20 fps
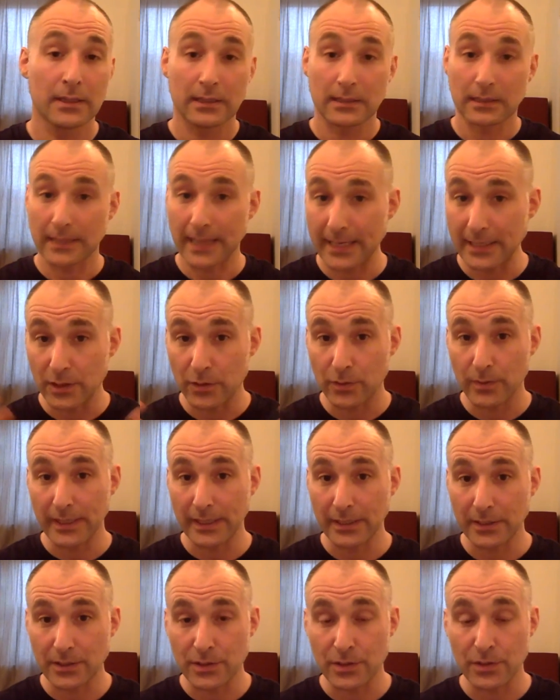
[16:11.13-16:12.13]
led you
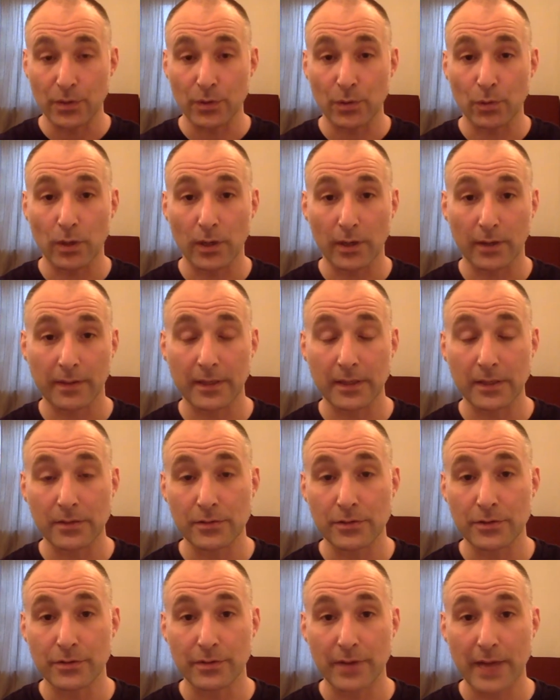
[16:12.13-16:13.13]
into the work that you
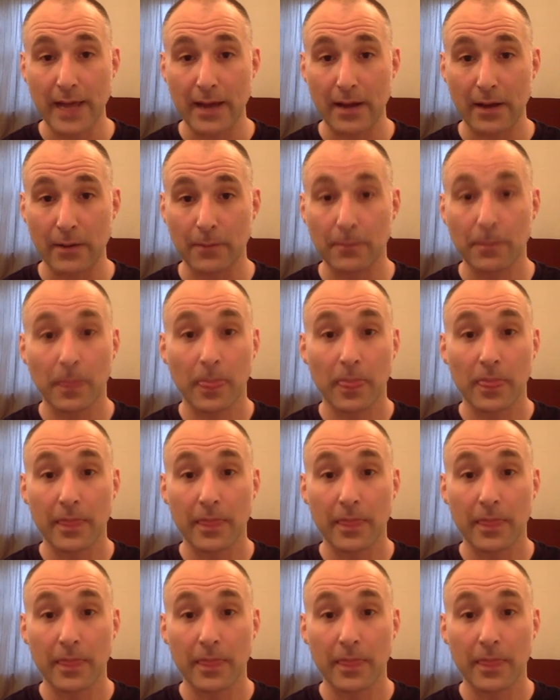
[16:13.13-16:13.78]
do now,